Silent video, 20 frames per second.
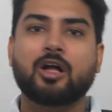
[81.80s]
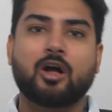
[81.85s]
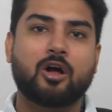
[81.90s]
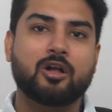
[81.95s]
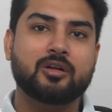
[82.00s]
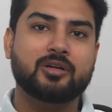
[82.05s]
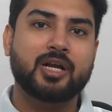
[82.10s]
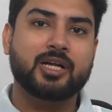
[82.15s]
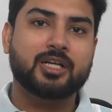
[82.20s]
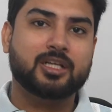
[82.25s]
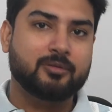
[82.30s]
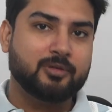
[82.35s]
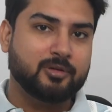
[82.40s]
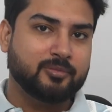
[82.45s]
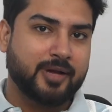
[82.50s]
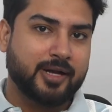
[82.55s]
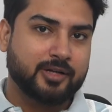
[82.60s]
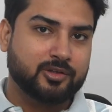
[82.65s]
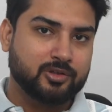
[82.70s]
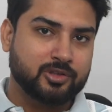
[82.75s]
All right. Coming
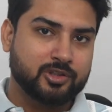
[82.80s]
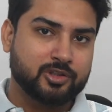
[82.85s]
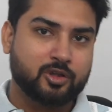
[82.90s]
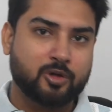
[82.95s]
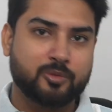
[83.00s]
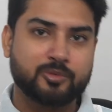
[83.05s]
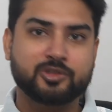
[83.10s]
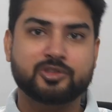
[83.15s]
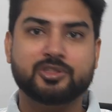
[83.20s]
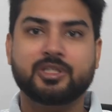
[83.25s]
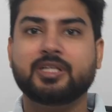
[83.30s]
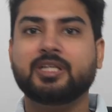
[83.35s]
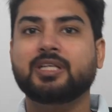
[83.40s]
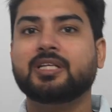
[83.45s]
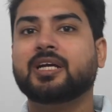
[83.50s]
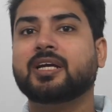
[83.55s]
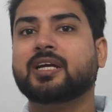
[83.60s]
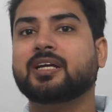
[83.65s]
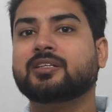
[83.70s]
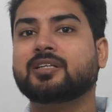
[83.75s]
back to this opportunity,
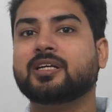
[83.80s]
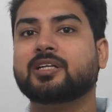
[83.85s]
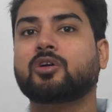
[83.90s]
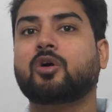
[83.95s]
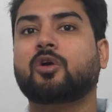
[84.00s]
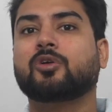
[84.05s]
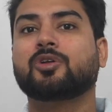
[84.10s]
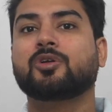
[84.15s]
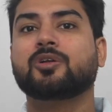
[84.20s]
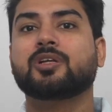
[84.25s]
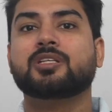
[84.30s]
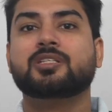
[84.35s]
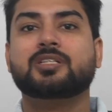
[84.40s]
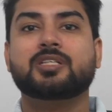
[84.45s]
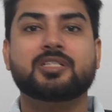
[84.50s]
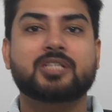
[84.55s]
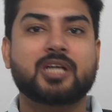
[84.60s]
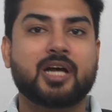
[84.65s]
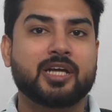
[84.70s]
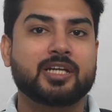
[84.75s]
like I said, Autodesk
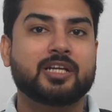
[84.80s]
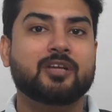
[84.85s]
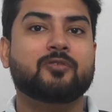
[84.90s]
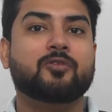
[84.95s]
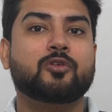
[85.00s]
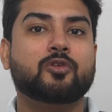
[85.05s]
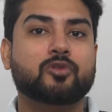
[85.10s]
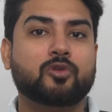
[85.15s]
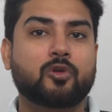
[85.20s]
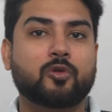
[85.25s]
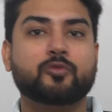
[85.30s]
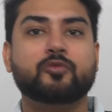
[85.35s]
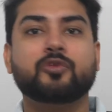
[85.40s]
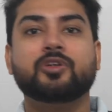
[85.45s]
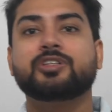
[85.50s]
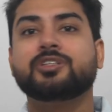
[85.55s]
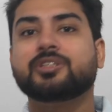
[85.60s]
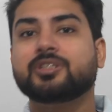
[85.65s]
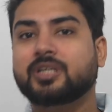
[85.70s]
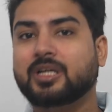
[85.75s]
is hiring for software
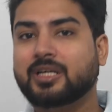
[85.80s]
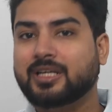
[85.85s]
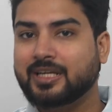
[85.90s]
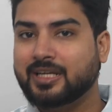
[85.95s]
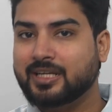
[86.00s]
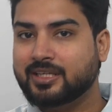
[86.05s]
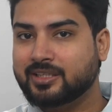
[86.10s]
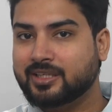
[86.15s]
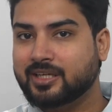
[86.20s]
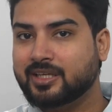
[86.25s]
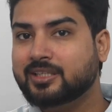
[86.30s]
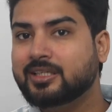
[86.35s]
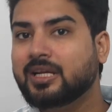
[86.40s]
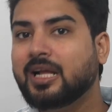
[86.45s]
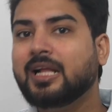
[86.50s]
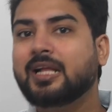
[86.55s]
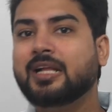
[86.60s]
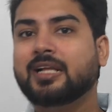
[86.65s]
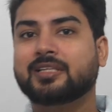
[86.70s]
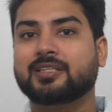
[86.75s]
engineering intern.
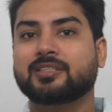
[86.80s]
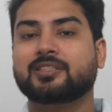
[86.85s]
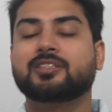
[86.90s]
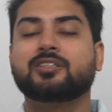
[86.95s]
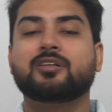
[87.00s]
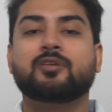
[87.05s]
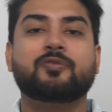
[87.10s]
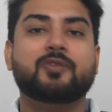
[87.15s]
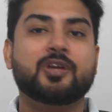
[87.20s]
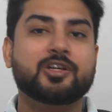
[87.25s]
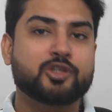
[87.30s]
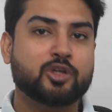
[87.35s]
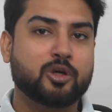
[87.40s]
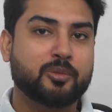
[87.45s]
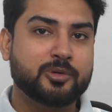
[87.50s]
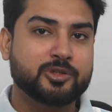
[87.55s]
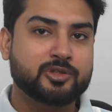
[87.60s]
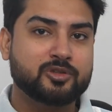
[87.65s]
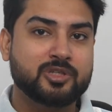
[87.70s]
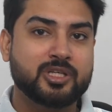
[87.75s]
This is a fresh
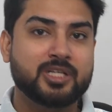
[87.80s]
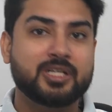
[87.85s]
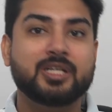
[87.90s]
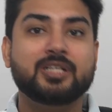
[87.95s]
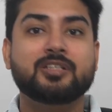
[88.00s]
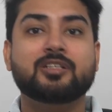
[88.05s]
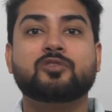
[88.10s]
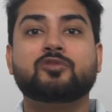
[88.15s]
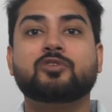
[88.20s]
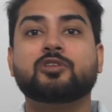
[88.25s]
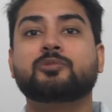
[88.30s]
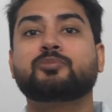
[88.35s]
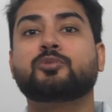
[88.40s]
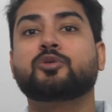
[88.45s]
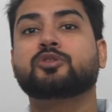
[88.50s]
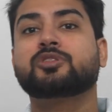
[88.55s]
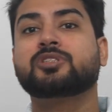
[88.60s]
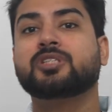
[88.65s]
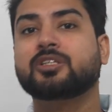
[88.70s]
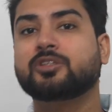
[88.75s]
opportunity. This was
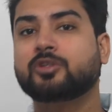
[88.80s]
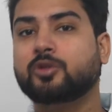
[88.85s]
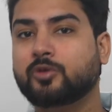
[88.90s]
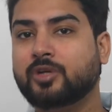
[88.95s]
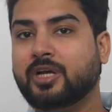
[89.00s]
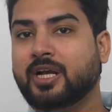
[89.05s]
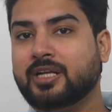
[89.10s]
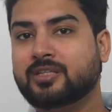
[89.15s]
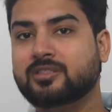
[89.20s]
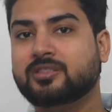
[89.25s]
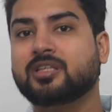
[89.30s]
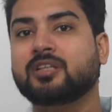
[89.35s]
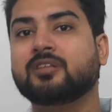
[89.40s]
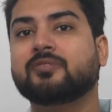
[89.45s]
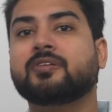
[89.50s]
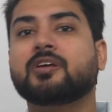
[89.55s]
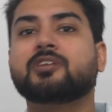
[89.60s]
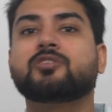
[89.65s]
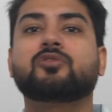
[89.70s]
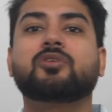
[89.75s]
posted today itself,
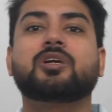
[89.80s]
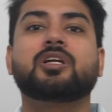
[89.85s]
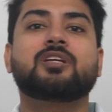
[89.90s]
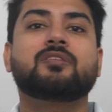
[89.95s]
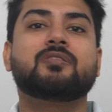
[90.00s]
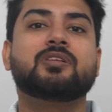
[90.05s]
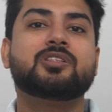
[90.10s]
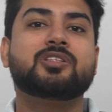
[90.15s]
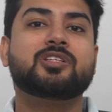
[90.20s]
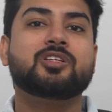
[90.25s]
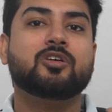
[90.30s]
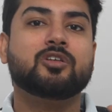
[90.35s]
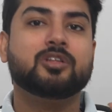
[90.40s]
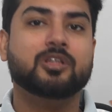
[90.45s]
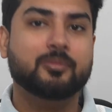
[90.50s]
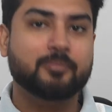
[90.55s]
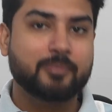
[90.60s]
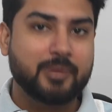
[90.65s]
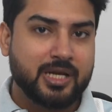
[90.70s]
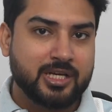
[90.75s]
as you can even see on
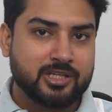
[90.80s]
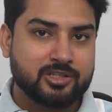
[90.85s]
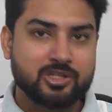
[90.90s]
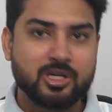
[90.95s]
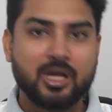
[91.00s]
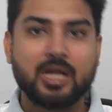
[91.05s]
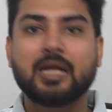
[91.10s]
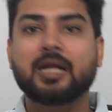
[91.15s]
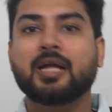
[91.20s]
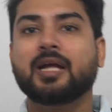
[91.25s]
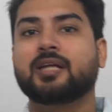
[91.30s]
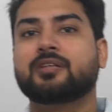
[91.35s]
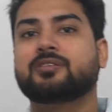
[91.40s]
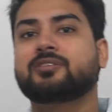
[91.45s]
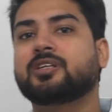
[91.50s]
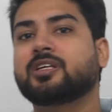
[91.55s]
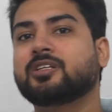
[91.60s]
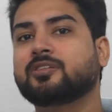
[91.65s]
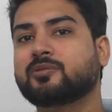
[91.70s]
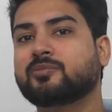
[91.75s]
the page. It
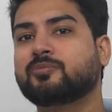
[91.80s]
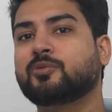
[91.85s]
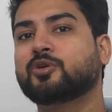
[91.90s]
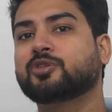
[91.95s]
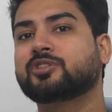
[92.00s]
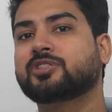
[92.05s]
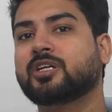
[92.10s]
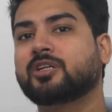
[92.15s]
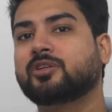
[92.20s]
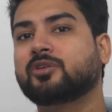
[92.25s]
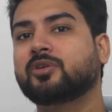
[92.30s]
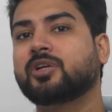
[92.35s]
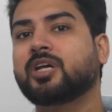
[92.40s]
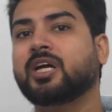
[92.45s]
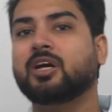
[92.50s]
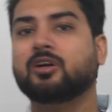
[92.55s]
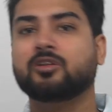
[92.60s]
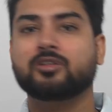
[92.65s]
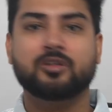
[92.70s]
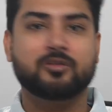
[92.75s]
says posted
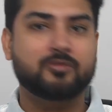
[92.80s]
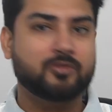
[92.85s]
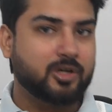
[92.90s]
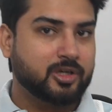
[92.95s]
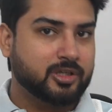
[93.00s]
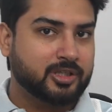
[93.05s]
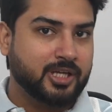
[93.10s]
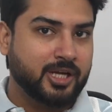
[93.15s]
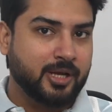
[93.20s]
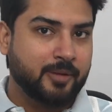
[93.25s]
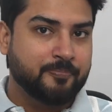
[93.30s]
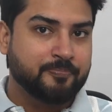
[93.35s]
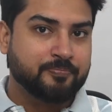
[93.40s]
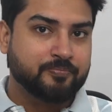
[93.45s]
today on the workday.